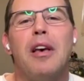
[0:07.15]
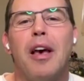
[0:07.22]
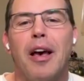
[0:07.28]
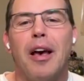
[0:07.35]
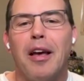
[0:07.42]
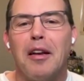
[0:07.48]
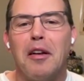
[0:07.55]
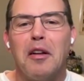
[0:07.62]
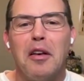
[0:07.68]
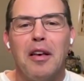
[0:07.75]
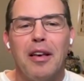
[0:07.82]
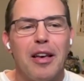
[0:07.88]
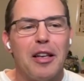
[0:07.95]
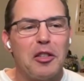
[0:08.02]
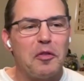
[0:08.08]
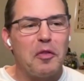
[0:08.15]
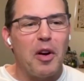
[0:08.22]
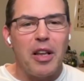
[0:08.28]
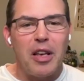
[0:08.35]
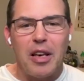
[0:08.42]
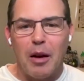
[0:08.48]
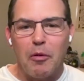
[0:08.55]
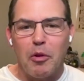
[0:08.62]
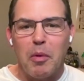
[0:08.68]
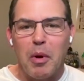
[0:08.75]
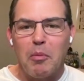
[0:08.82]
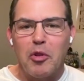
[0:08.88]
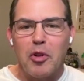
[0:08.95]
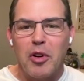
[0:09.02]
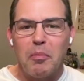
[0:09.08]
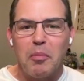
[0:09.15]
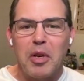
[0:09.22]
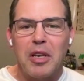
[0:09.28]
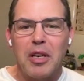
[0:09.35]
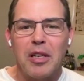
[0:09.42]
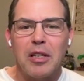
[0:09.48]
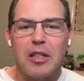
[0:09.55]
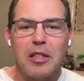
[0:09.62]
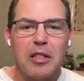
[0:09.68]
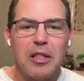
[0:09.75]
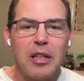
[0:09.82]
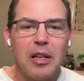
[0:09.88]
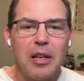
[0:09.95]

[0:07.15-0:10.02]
And it's funny, I remember it because